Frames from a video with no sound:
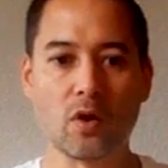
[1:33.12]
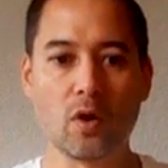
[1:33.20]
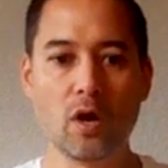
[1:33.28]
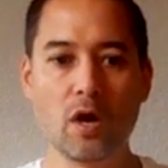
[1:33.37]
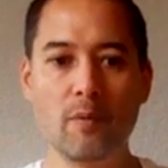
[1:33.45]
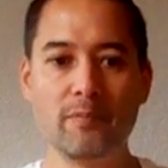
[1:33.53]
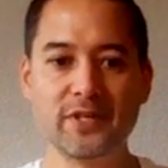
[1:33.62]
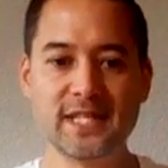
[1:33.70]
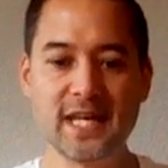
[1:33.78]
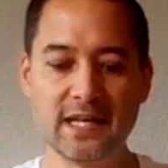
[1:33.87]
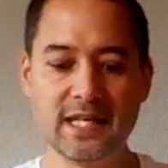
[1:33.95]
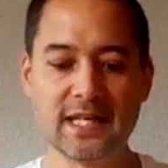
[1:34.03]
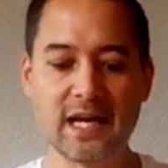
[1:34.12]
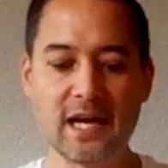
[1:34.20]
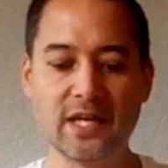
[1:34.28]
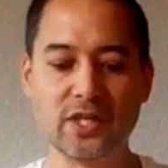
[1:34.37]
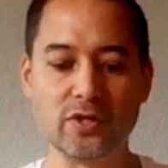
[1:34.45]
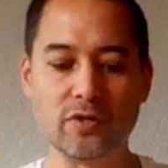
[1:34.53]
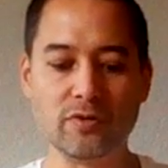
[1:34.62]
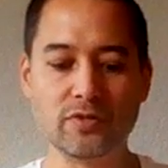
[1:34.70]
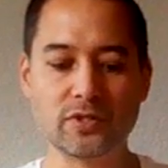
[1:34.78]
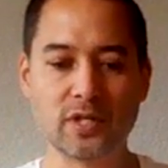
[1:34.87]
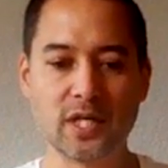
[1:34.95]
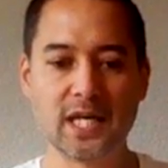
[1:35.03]
The technique I
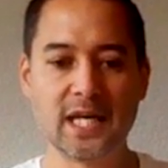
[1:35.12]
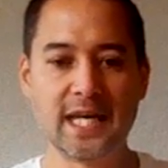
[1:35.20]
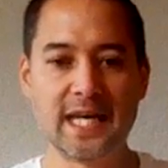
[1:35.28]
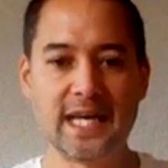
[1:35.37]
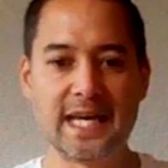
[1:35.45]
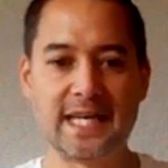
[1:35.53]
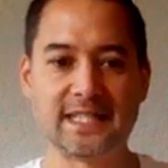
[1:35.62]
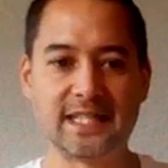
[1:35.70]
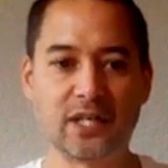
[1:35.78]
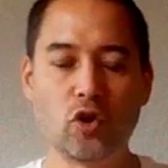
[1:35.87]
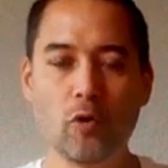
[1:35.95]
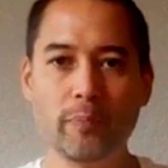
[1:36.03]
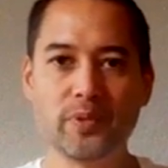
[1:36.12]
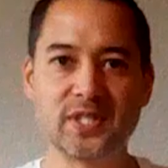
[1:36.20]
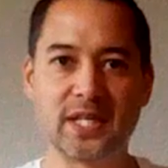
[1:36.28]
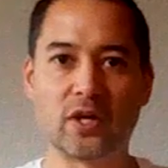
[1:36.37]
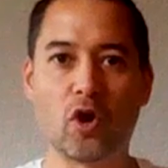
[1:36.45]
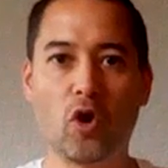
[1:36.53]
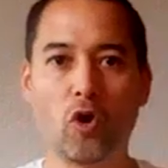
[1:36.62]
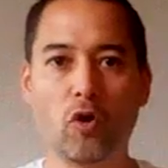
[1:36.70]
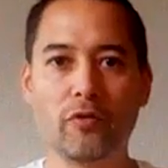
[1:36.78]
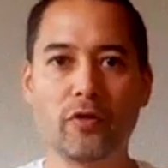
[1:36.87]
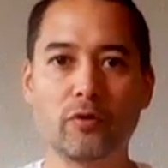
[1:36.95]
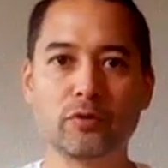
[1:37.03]
use is encompassing
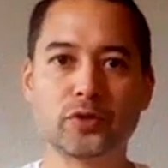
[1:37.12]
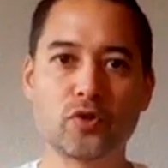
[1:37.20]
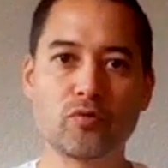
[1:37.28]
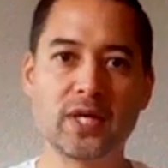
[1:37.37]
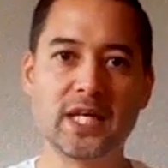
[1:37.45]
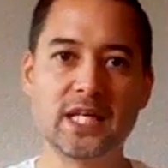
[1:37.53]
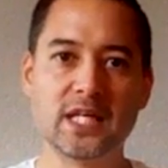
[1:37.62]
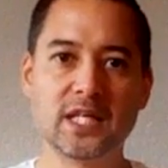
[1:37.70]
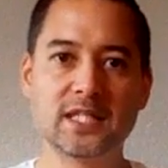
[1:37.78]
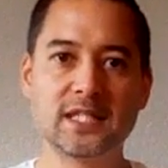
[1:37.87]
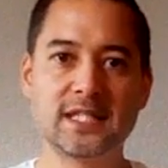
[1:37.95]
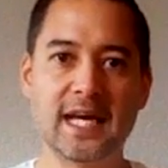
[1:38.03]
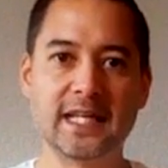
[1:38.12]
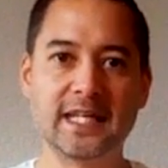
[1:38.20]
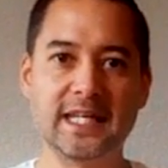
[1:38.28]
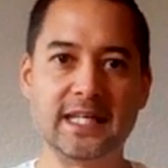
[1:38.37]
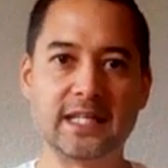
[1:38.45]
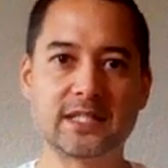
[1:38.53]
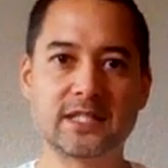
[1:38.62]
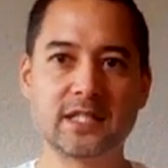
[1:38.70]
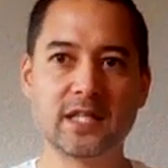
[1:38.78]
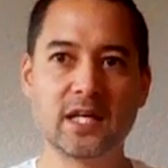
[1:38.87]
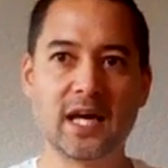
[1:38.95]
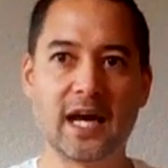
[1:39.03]
all those three
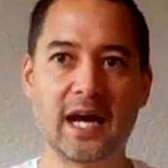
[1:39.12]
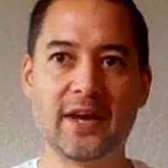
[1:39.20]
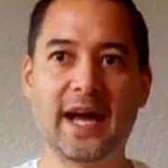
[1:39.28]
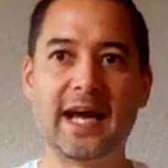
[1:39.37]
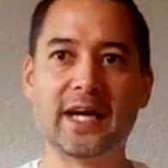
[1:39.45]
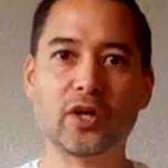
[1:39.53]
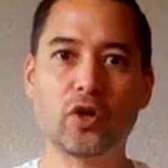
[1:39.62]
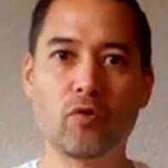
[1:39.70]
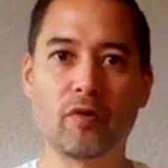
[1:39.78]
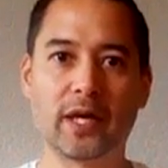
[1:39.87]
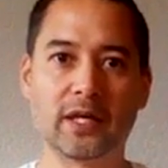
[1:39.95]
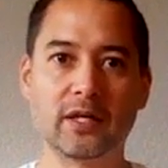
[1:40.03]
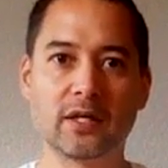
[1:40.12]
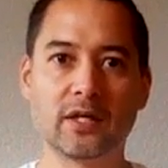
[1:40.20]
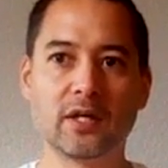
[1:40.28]
techniques and anchoring